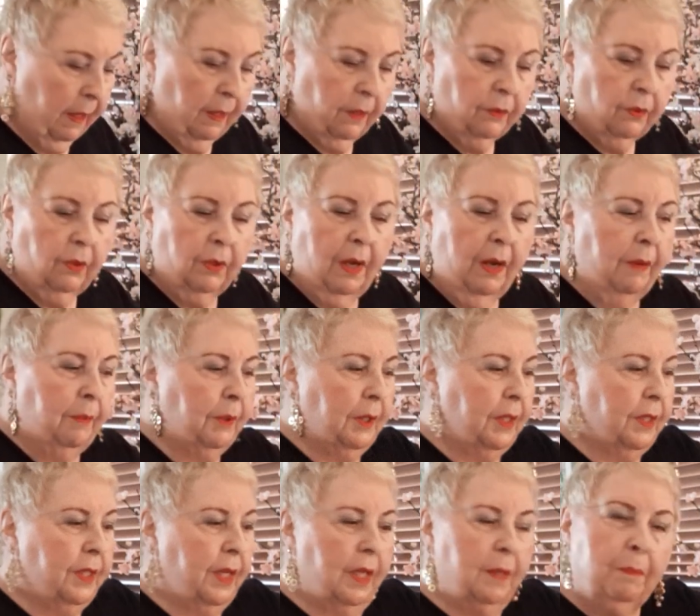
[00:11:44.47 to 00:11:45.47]
So now I'm going
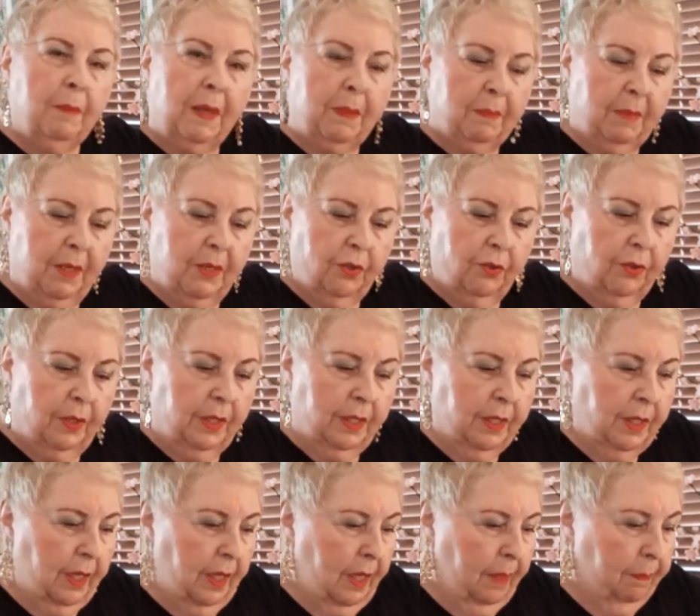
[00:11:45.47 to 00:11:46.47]
to take my measuring
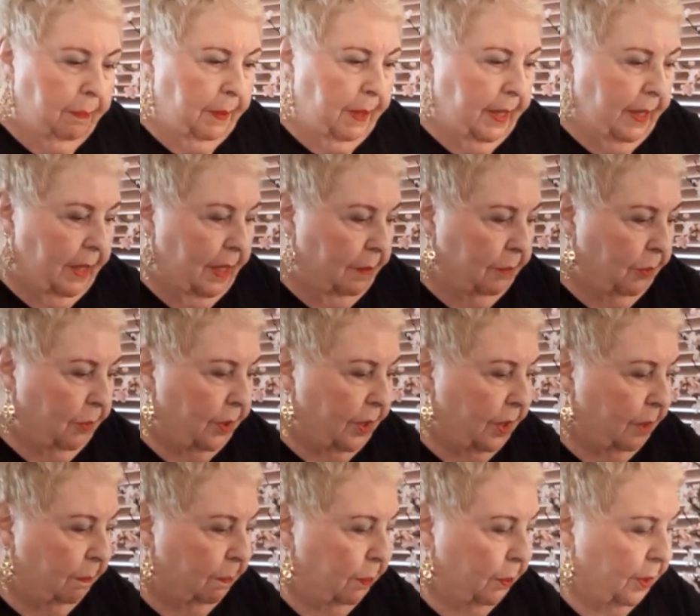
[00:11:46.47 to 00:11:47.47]
tape and I'm going
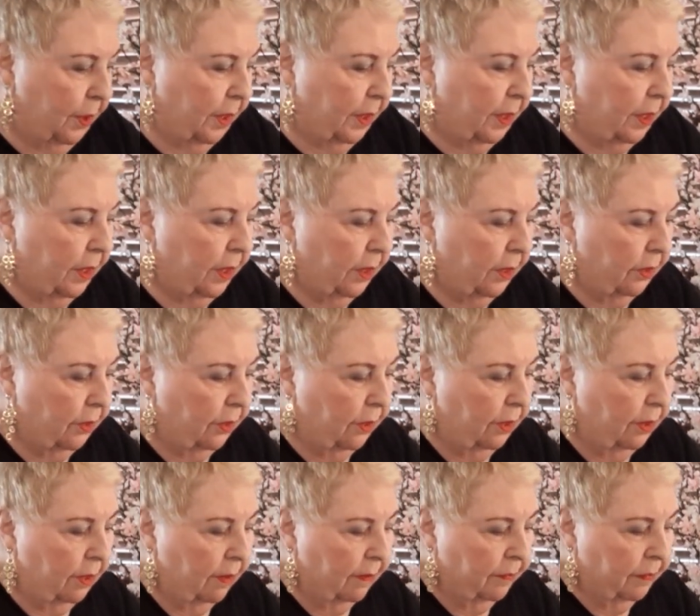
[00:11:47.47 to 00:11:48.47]
to put it
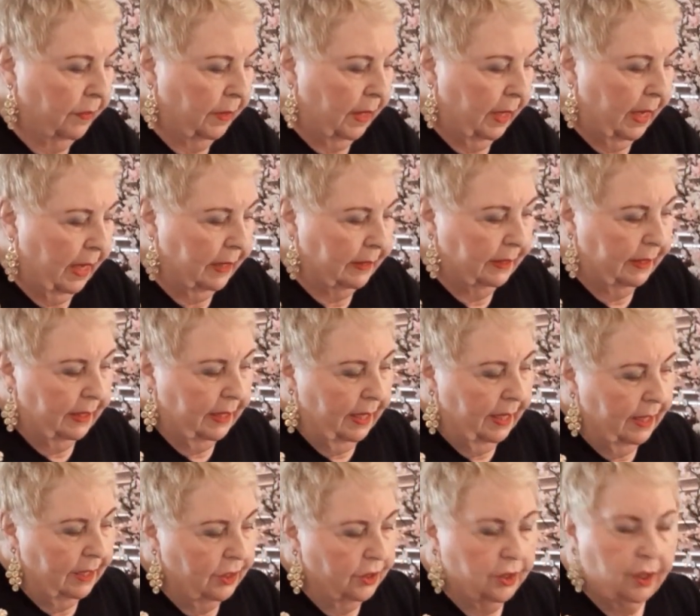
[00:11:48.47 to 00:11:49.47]
here at the
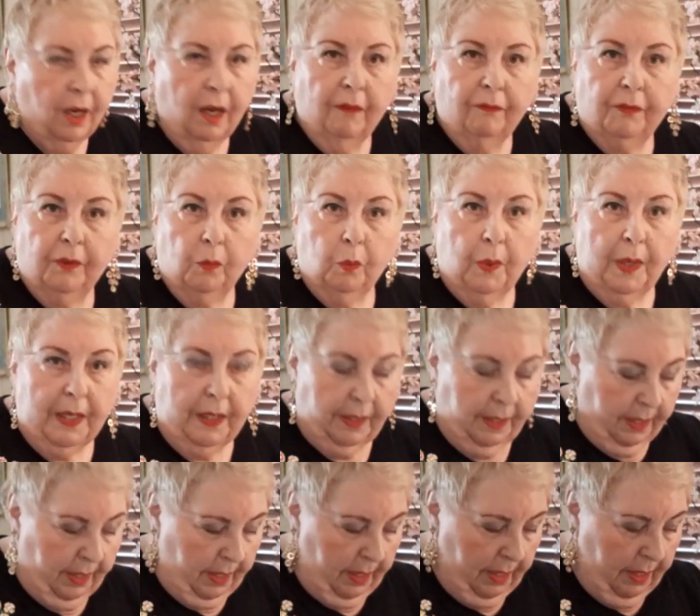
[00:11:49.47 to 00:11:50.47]
edge of the white
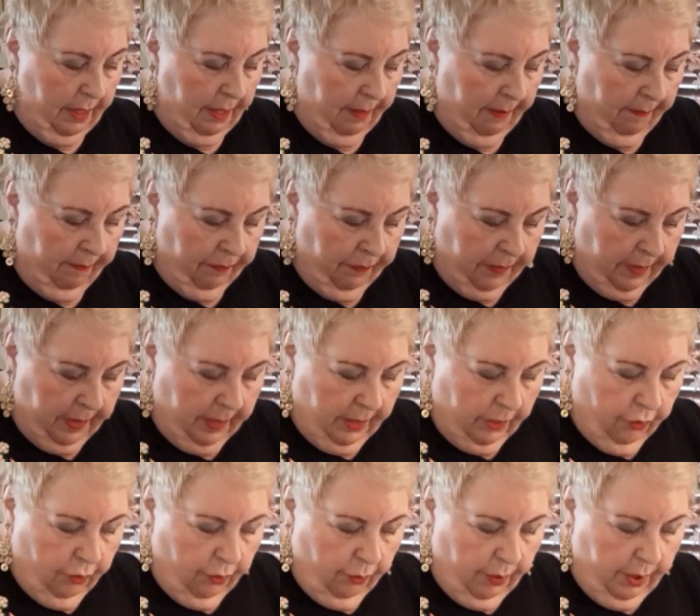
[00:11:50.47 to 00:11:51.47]
key
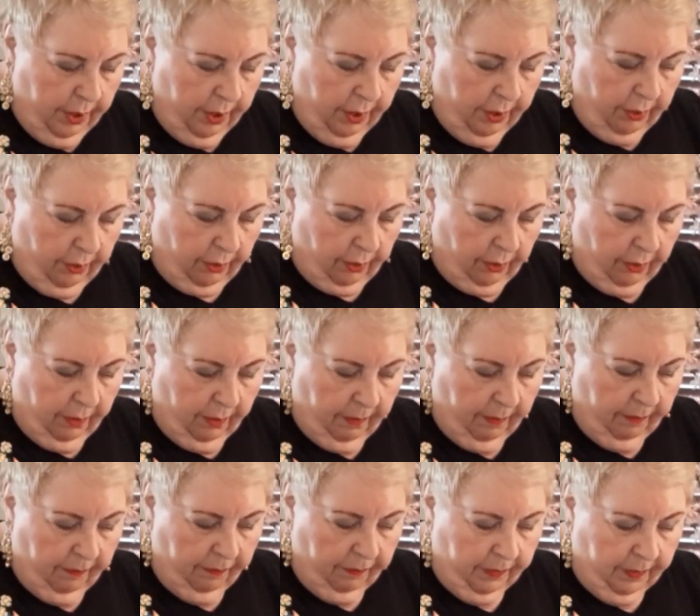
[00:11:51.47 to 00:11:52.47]
to here,
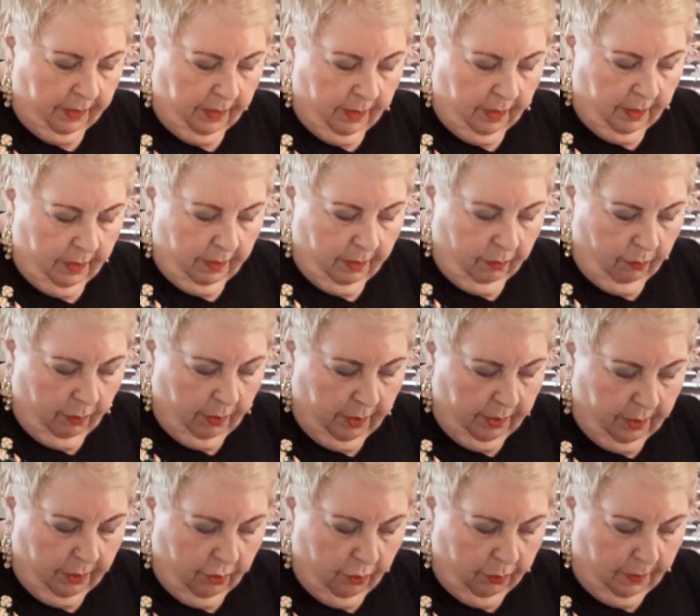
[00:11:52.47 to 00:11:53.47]
where
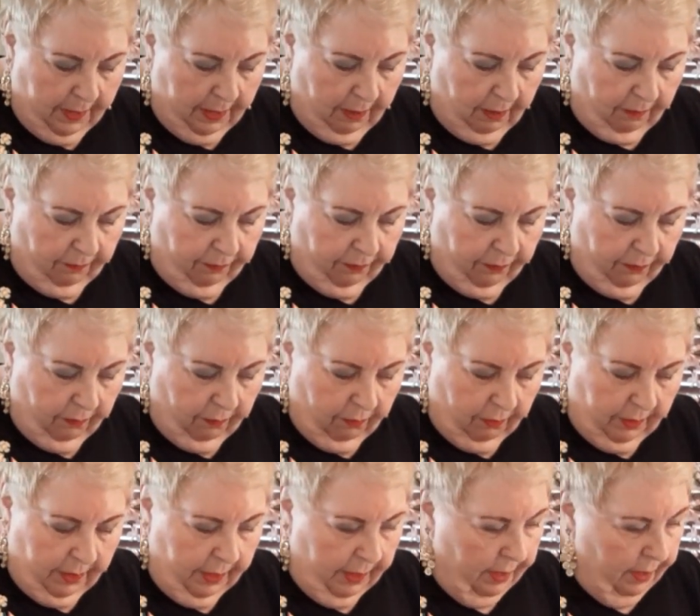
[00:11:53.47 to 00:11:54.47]
the 12.
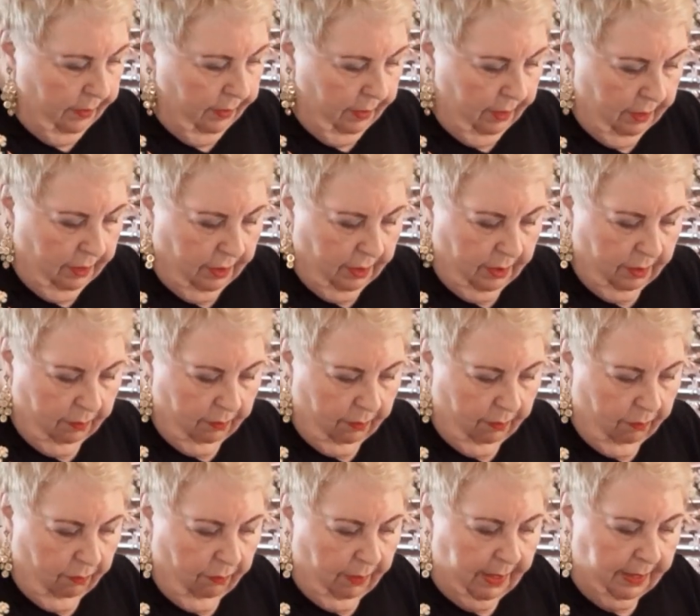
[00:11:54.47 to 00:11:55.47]
Okay, there's
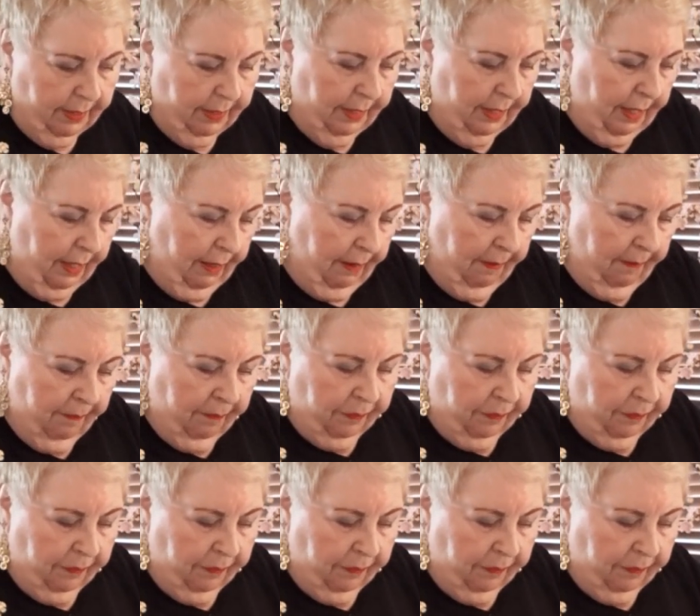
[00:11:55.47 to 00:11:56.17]
right there.